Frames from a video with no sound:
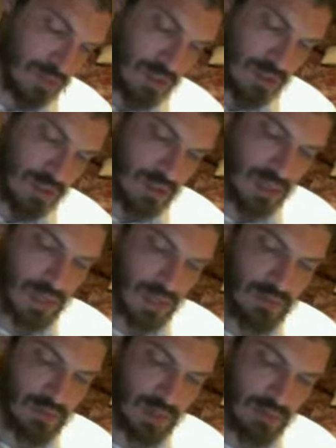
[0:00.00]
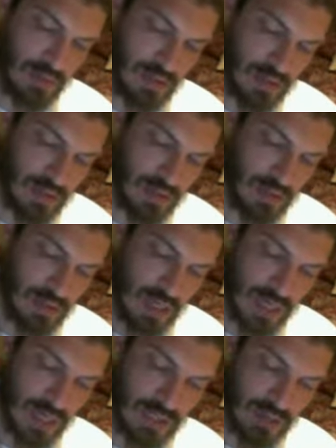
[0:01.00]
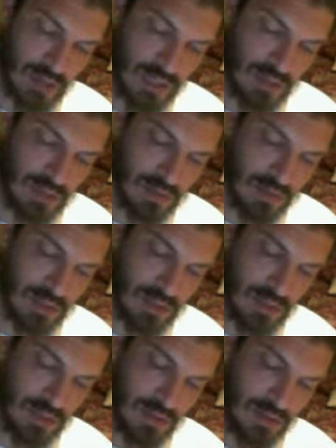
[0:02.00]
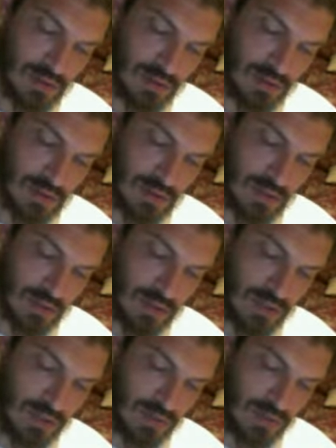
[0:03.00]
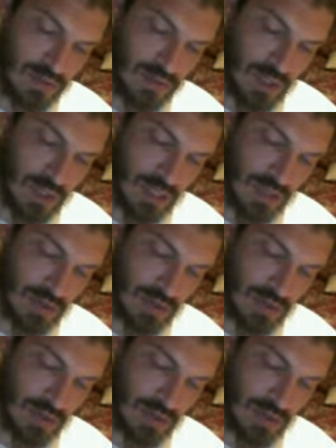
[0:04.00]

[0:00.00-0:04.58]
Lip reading: then probability that x minus b is greater